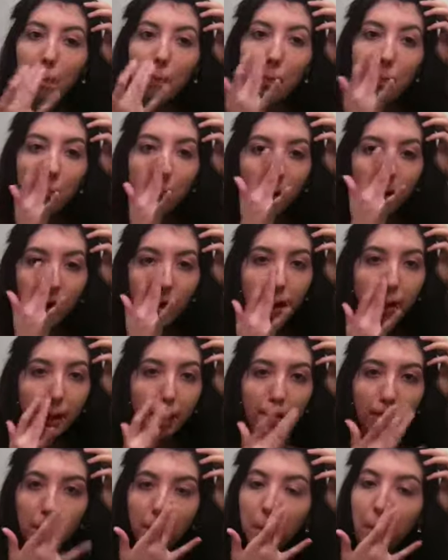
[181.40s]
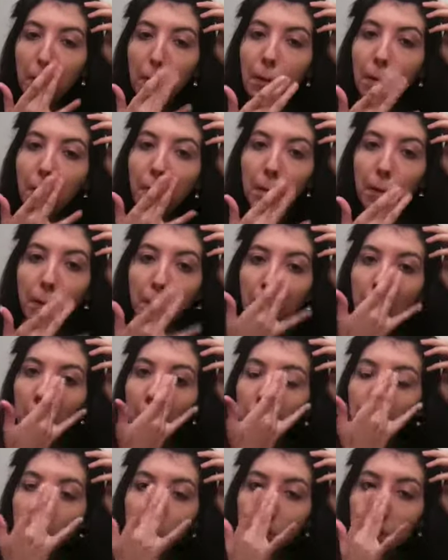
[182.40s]
my
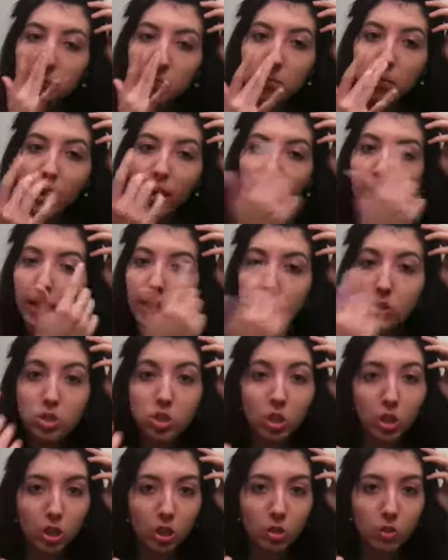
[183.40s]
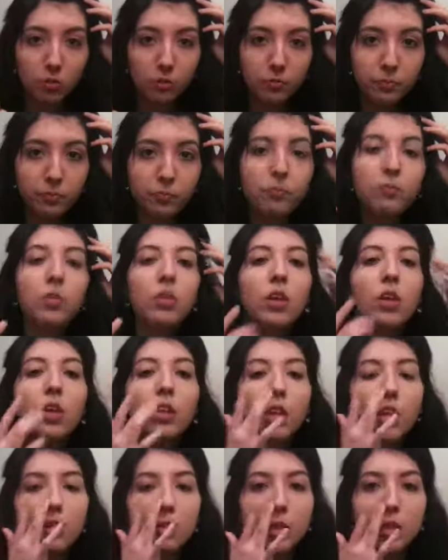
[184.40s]
eyelids alone.
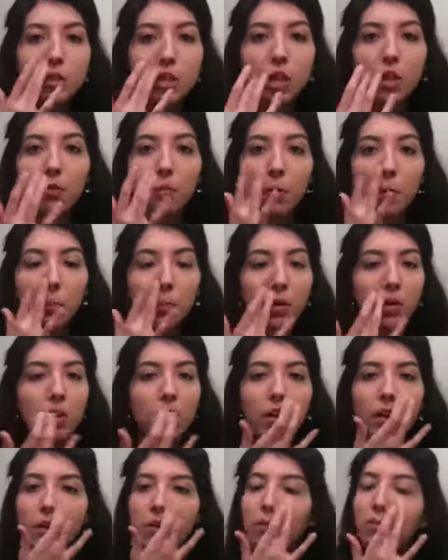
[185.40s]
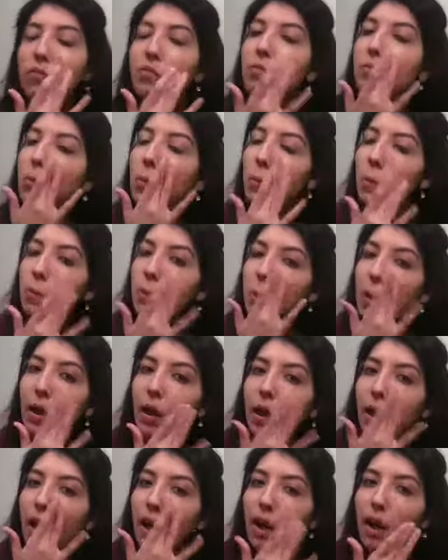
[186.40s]
That's because I'm going to be putting a
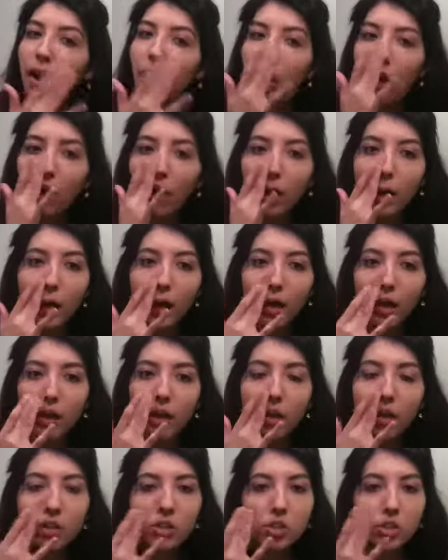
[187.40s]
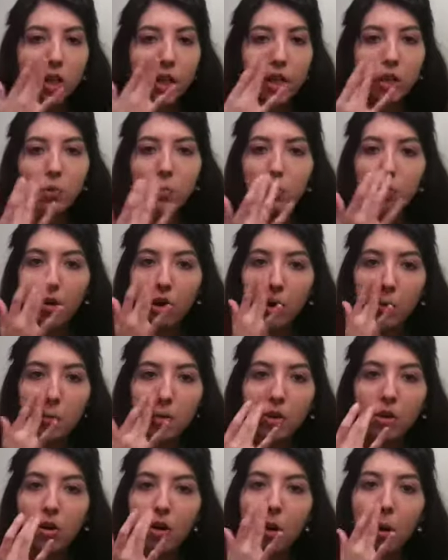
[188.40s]
eyeshadow
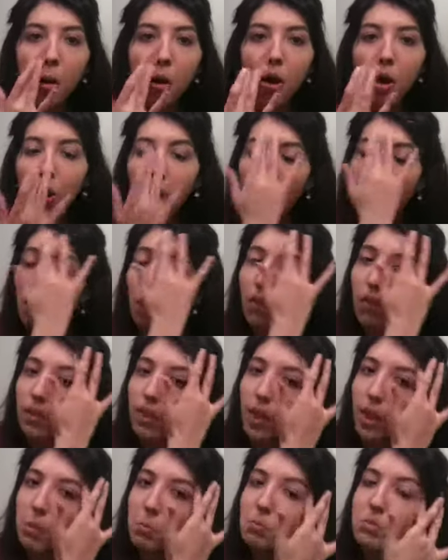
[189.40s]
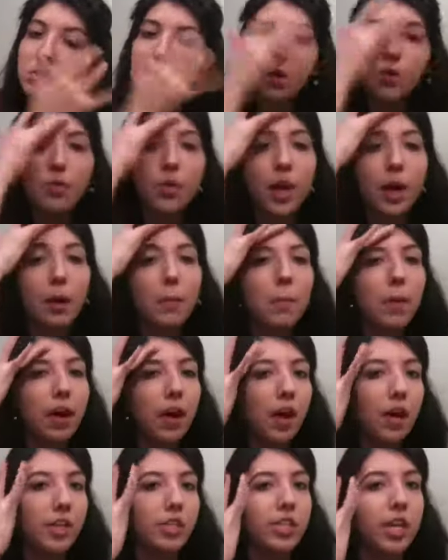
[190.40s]
primer on them so that my
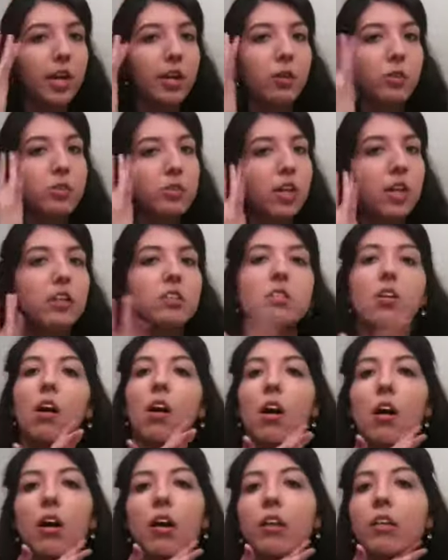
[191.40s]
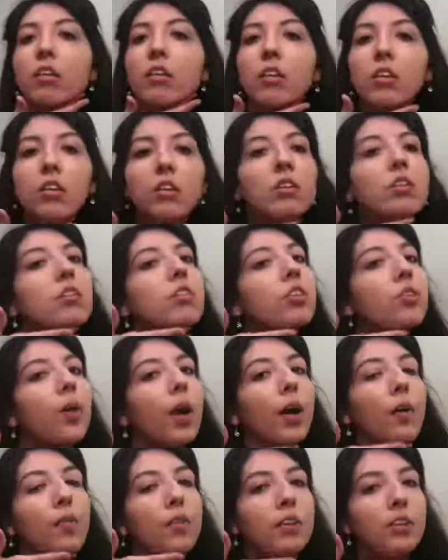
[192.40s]
eyeshadow stays on
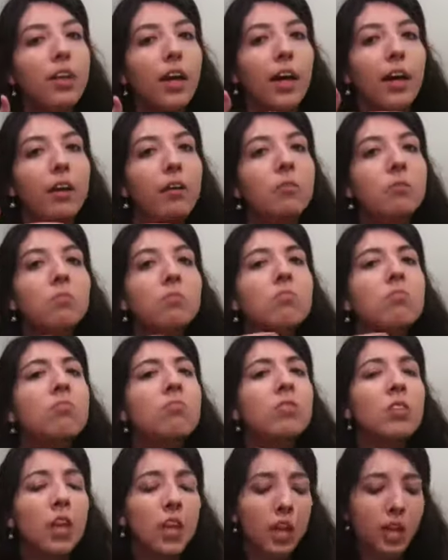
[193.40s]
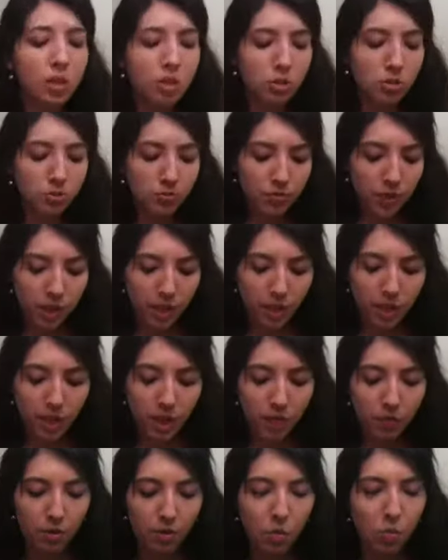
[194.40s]
throughout the day. And I do find that
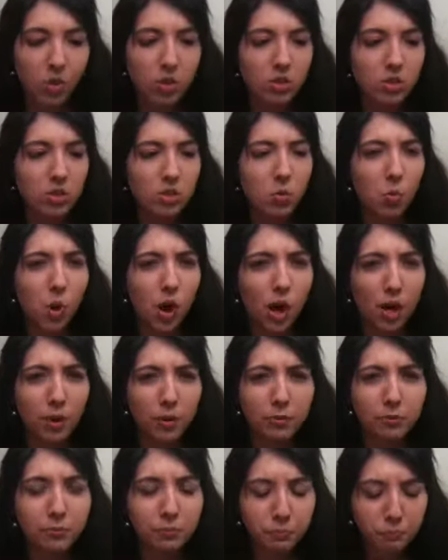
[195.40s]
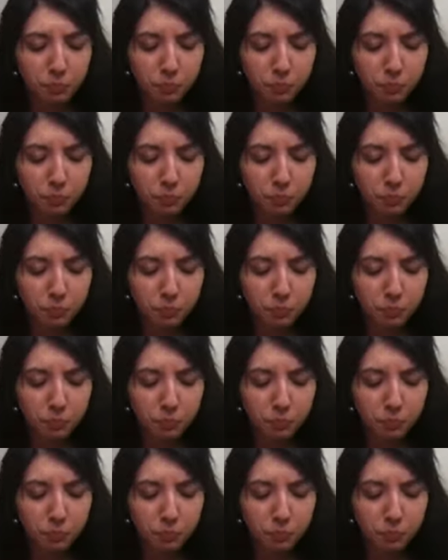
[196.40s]
every once in a while,